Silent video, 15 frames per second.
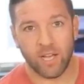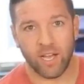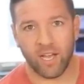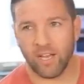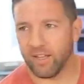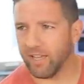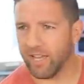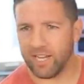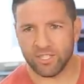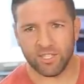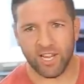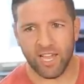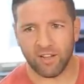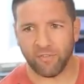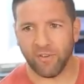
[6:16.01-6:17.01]
uh,
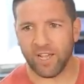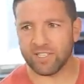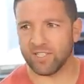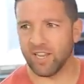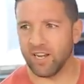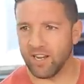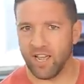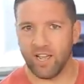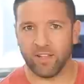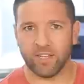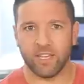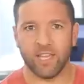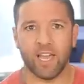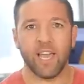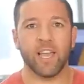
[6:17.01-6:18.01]
hashtag Fast Lane
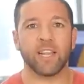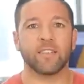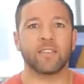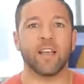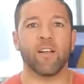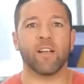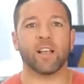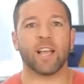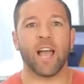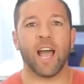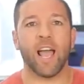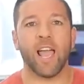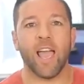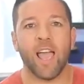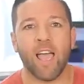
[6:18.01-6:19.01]
Daily. Hey, Derek,
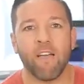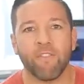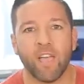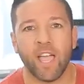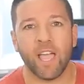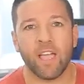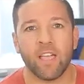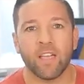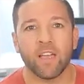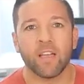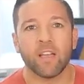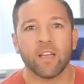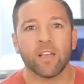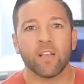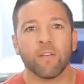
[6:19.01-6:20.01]
I have a
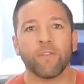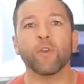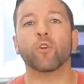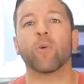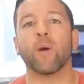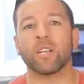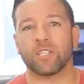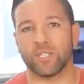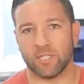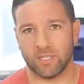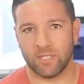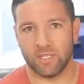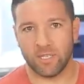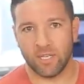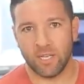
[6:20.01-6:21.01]
few
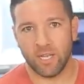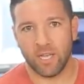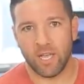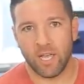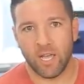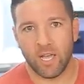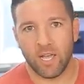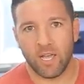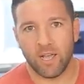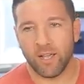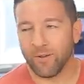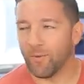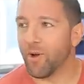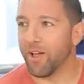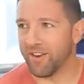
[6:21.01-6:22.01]
questions.
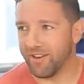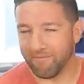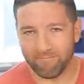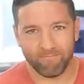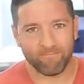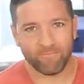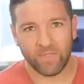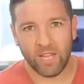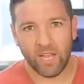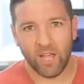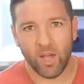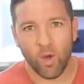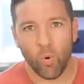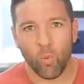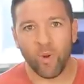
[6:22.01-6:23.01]
One,
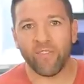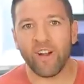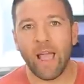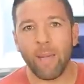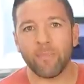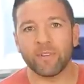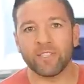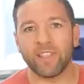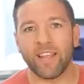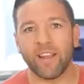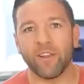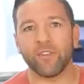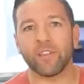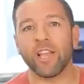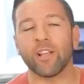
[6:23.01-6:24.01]
whatever happened to that
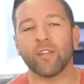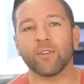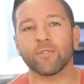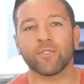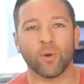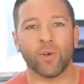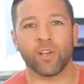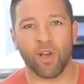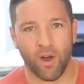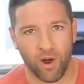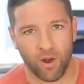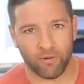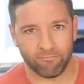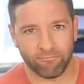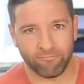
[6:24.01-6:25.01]
other yellow toy
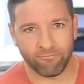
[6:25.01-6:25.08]
car